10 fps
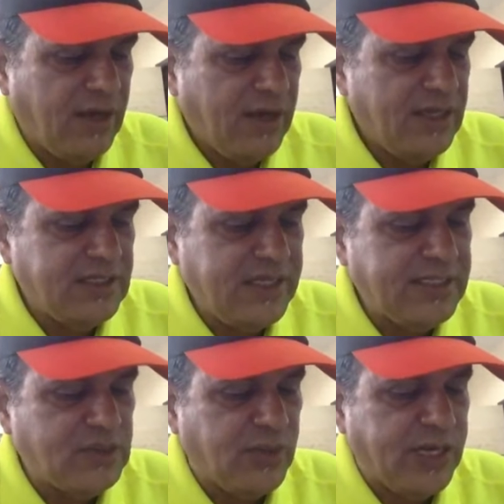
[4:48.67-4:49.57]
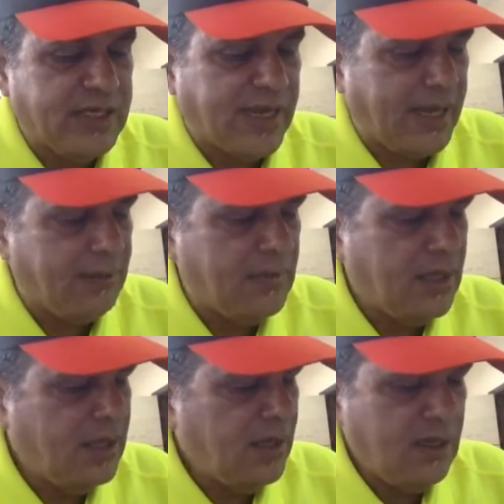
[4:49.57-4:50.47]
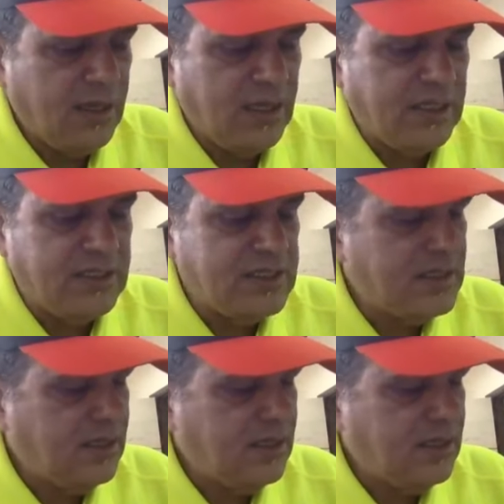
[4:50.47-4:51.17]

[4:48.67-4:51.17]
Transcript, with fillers: His Heat's winning time is